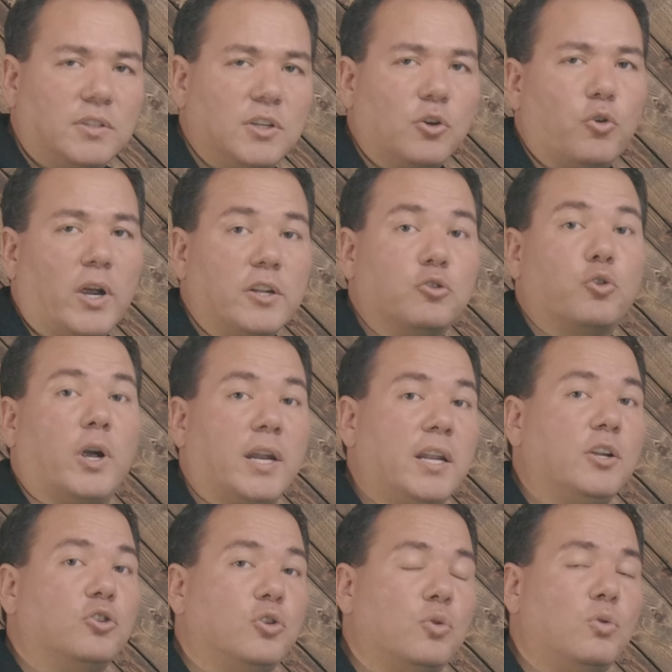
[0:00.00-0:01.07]
It's a great
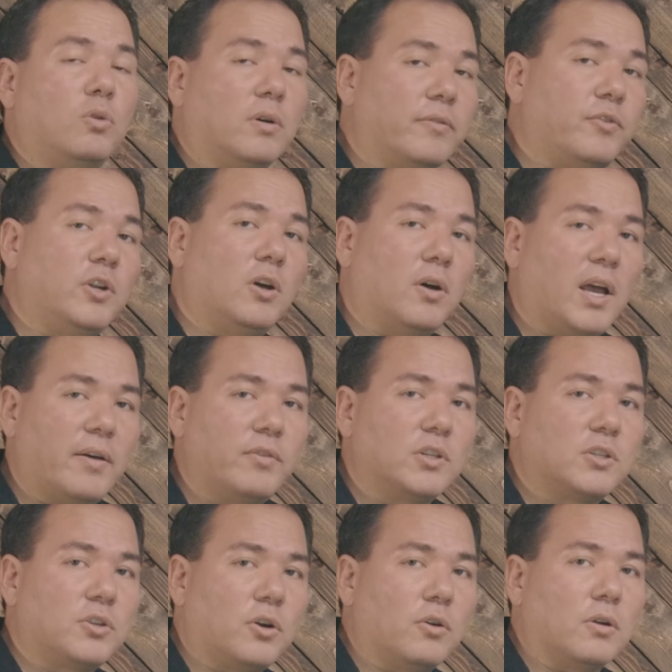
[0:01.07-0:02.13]
training tool. If you don't have a
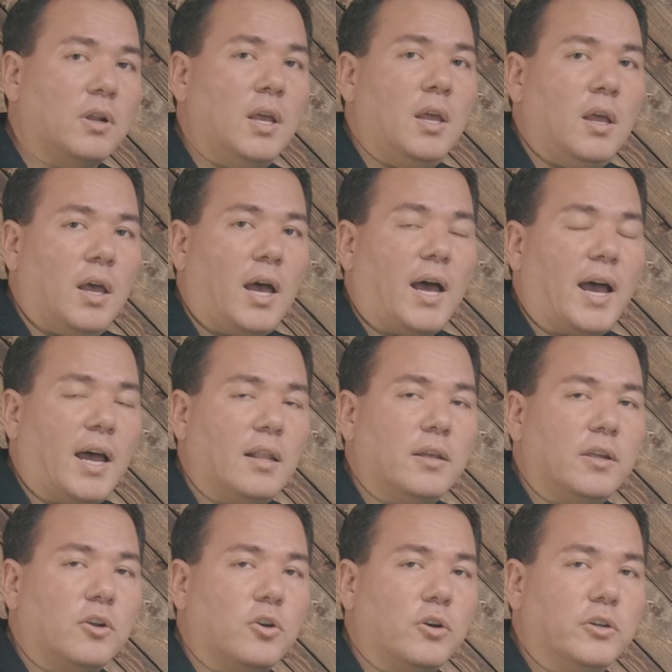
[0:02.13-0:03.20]
SIRT, I
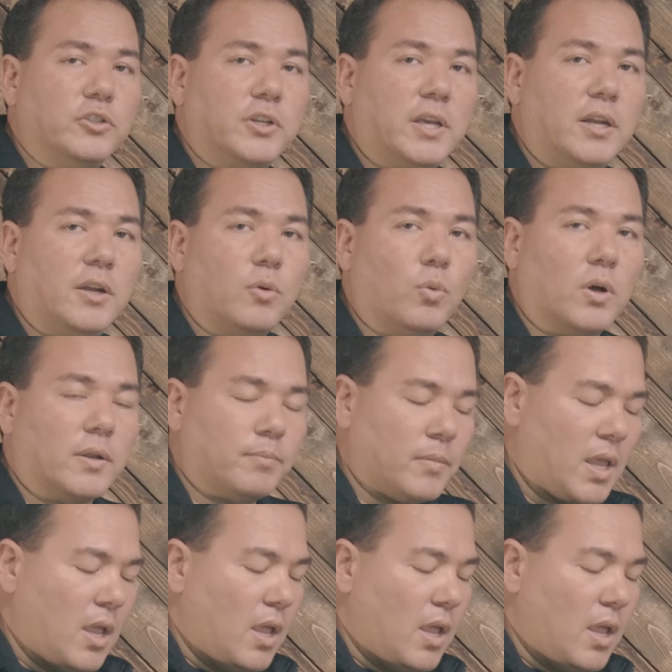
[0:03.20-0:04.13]
highly encourage getting one.